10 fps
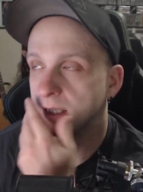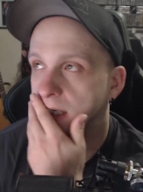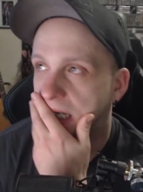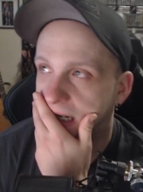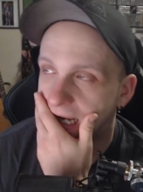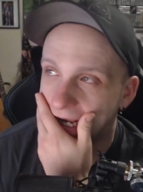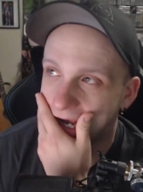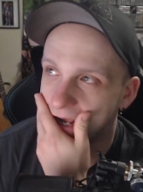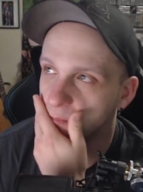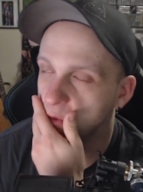And I
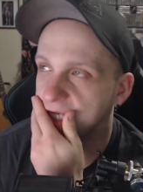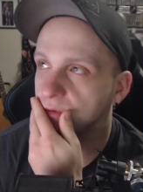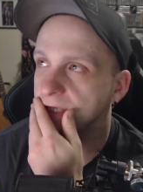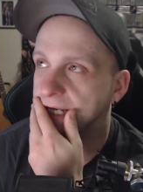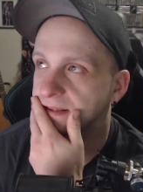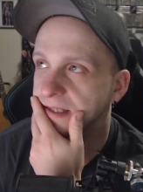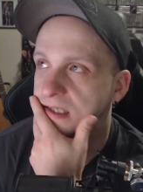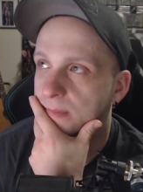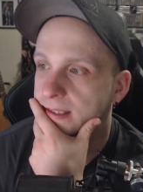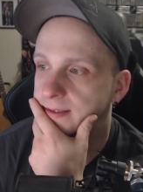weekly I think
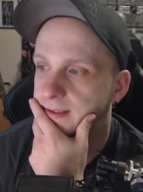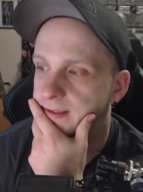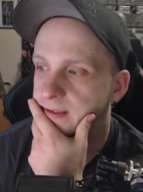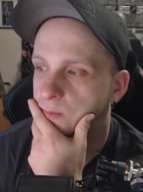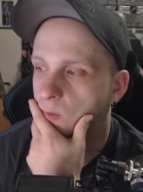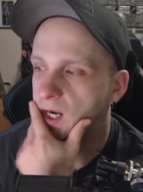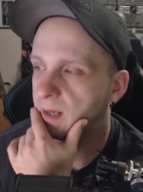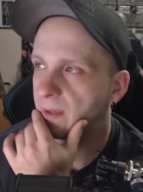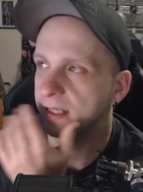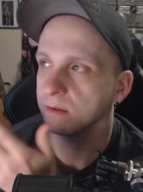about this. Why
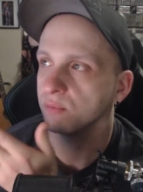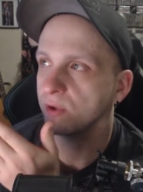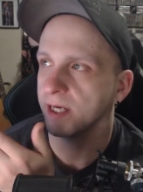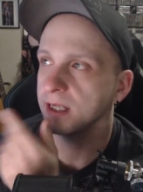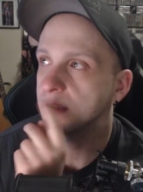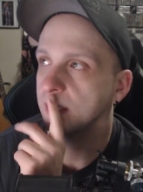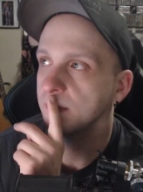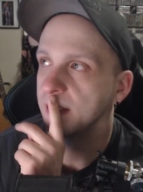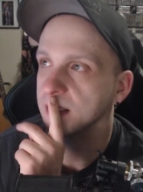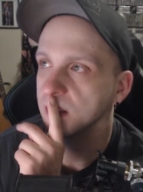am I complaining about
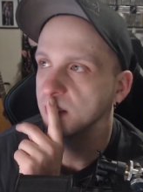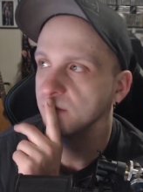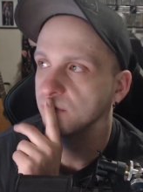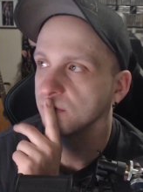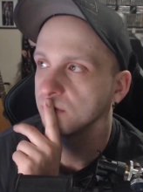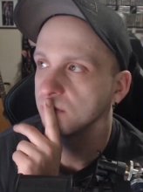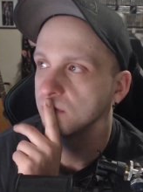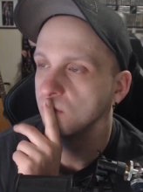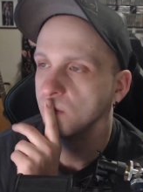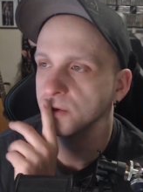my life
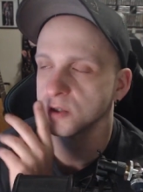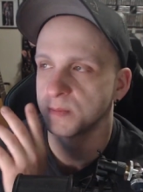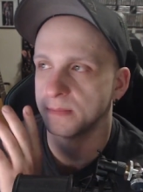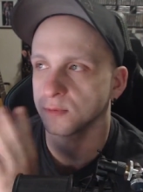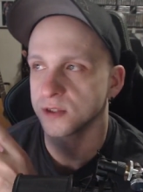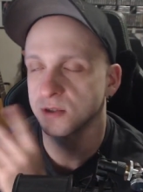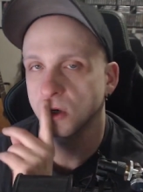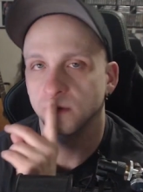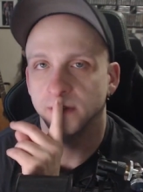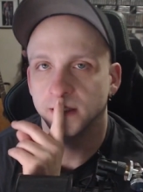when there's people
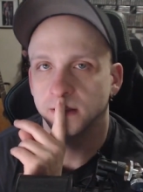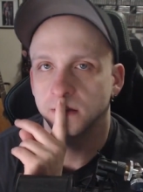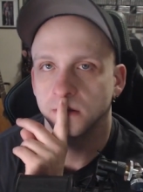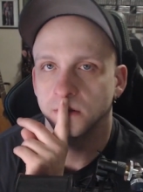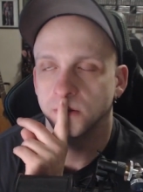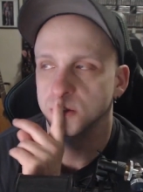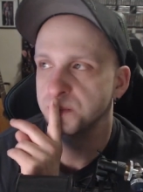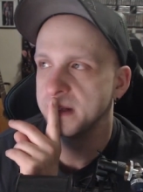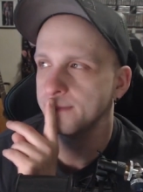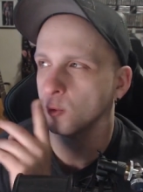starving? There's
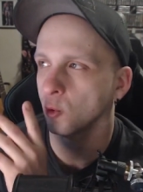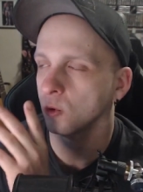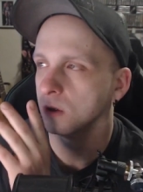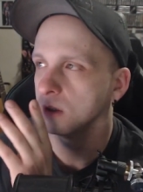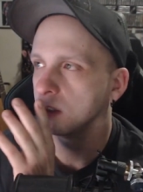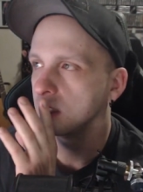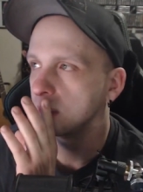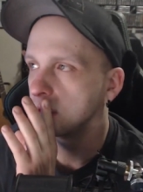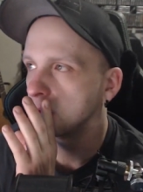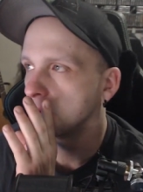people
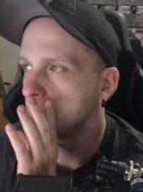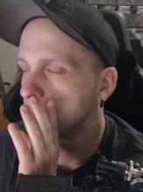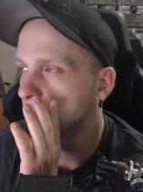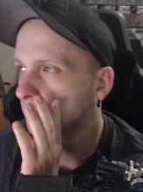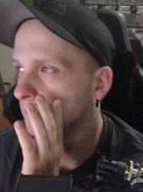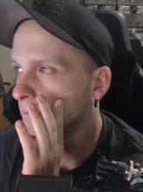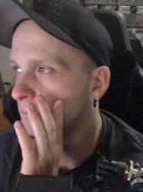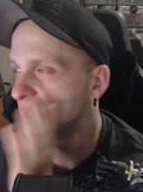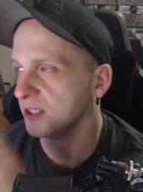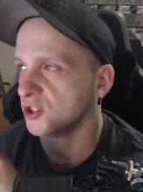
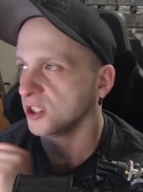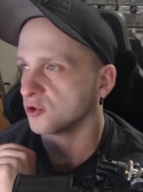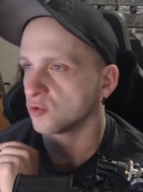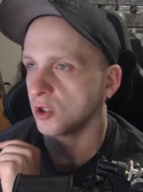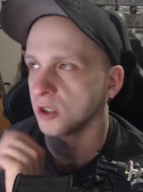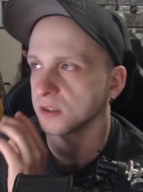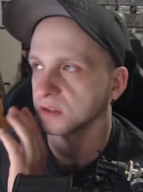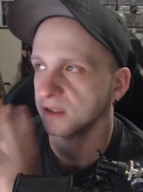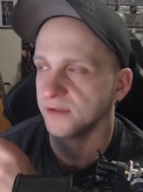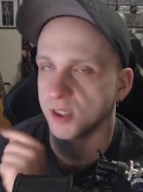binging drugs,
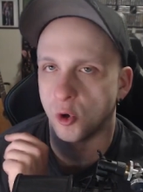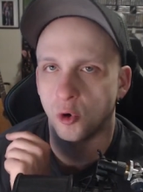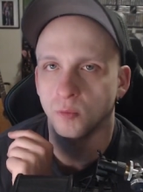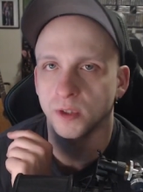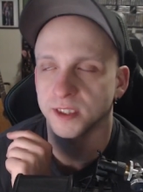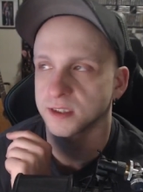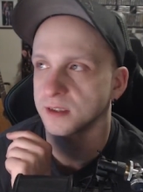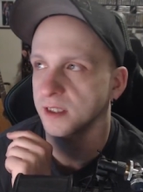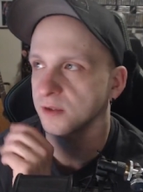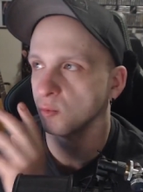living homeless
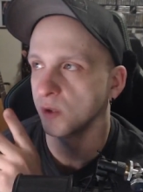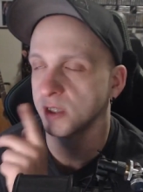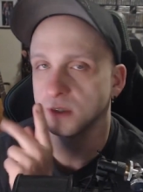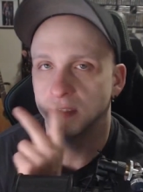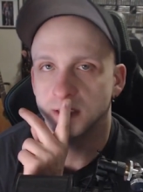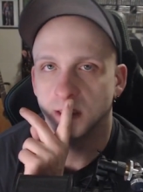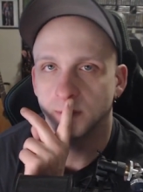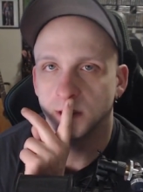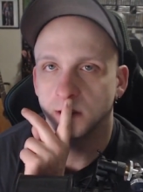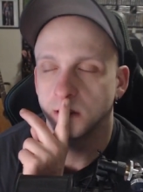in the winter and summer.